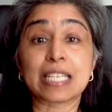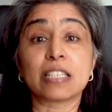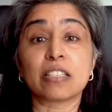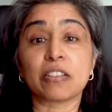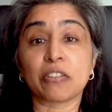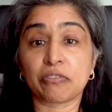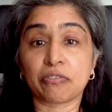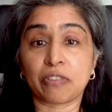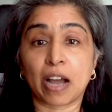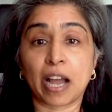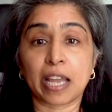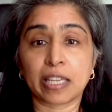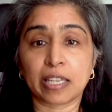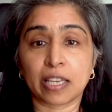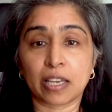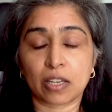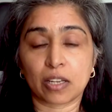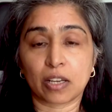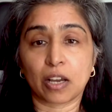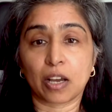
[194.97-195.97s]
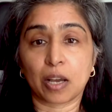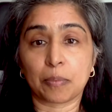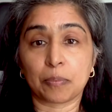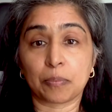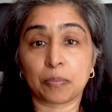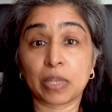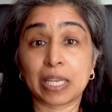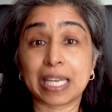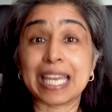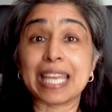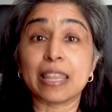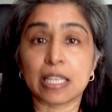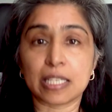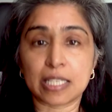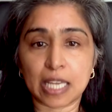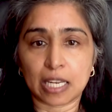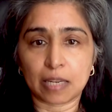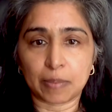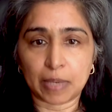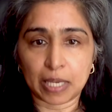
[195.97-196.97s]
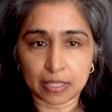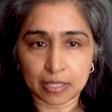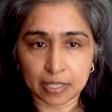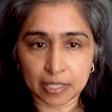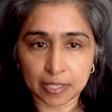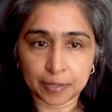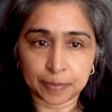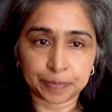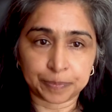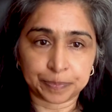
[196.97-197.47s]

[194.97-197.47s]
to define it in the database.